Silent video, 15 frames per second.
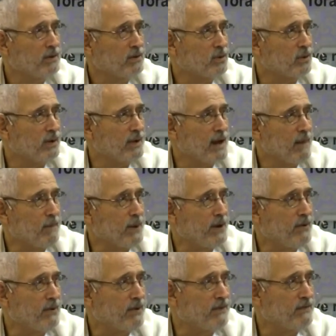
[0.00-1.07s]
during that
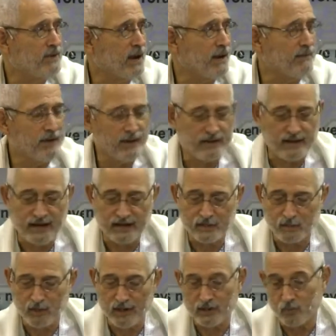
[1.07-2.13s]
period of time that it
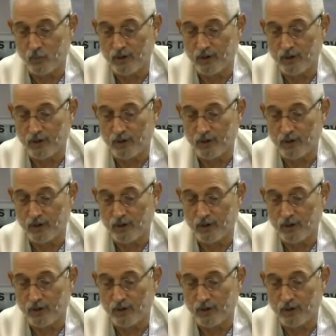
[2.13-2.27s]
takes place?